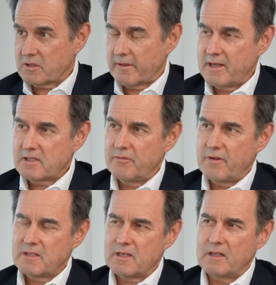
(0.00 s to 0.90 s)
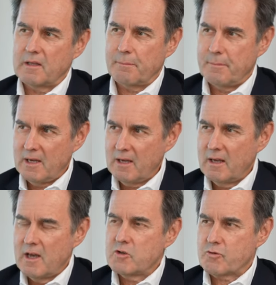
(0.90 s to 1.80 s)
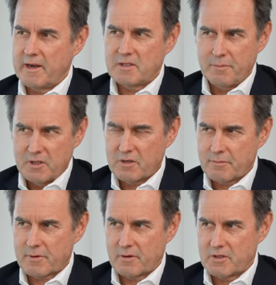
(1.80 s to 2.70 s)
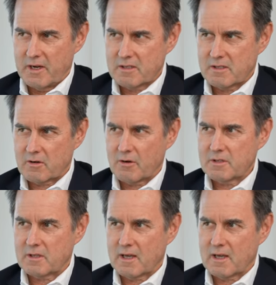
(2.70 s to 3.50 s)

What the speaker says: So that's investing in the big transmission projects across the